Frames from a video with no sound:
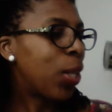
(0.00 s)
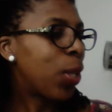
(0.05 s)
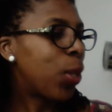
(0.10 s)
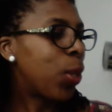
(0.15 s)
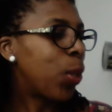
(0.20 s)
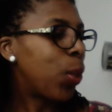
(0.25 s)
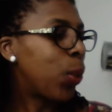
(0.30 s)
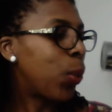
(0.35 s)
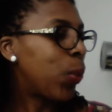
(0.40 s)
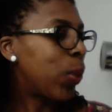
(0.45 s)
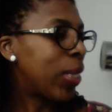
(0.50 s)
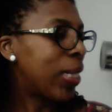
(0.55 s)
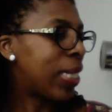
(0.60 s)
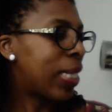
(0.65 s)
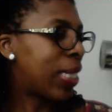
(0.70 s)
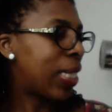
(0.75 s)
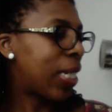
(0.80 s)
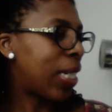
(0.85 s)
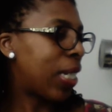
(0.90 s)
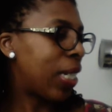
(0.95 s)
you will
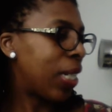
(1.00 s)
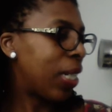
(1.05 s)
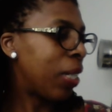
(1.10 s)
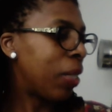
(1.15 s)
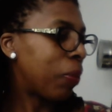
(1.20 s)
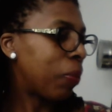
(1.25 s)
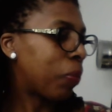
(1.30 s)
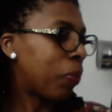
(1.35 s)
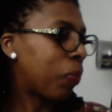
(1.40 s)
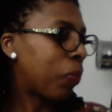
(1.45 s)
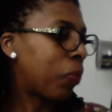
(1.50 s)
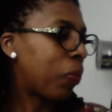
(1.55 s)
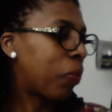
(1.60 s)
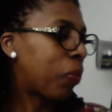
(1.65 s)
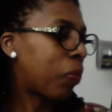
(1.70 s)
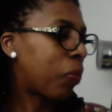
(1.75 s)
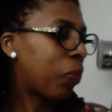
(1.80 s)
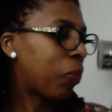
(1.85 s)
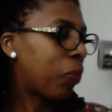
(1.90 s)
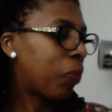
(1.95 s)
see,
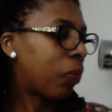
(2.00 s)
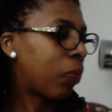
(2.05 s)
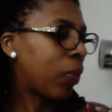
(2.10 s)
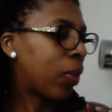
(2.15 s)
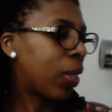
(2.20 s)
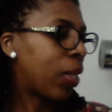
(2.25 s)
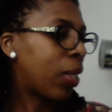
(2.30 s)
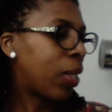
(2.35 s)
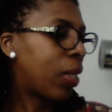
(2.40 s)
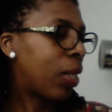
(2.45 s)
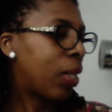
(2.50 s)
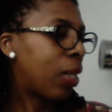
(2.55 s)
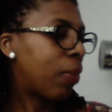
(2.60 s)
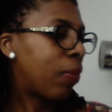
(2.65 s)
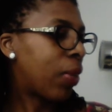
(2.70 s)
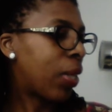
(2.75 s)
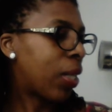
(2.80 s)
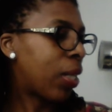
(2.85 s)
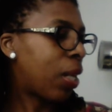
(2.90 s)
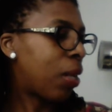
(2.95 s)

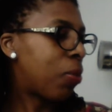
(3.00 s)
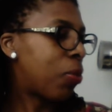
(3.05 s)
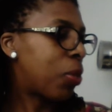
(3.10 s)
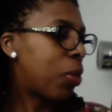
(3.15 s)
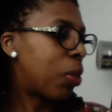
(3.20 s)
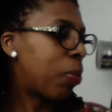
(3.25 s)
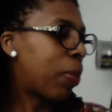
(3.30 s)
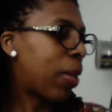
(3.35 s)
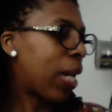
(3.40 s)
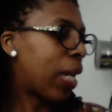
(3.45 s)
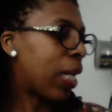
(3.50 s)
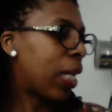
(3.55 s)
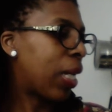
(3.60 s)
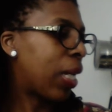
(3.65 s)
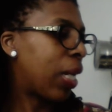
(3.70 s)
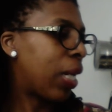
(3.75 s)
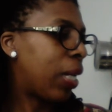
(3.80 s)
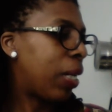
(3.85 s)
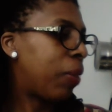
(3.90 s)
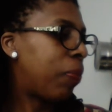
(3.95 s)
I go to the back
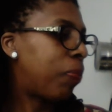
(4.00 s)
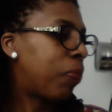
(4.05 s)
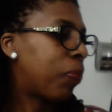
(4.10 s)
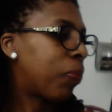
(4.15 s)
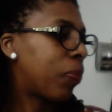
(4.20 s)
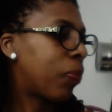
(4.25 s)
here,